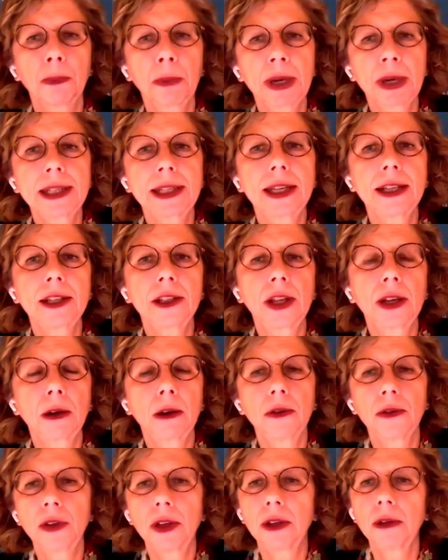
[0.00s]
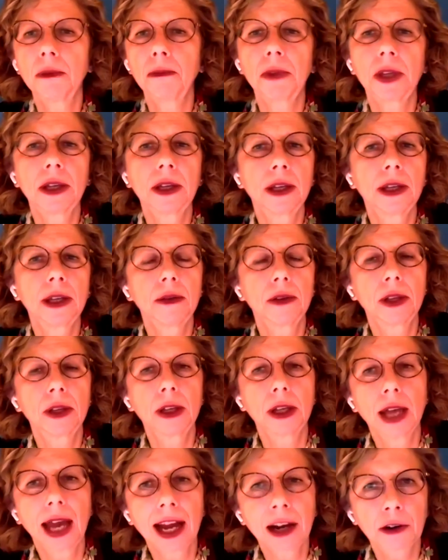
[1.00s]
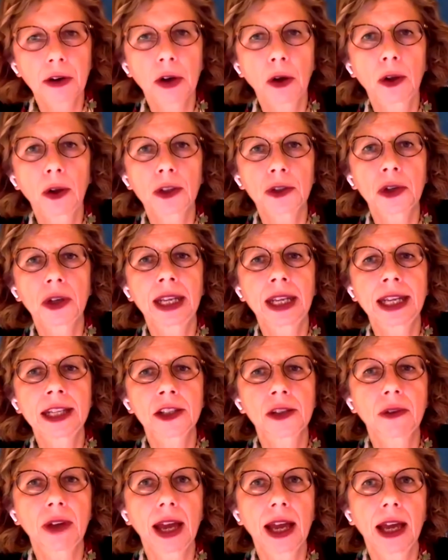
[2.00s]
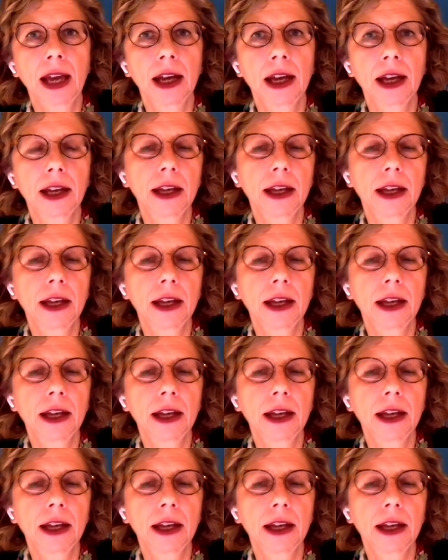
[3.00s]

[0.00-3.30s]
but the agricultural lands of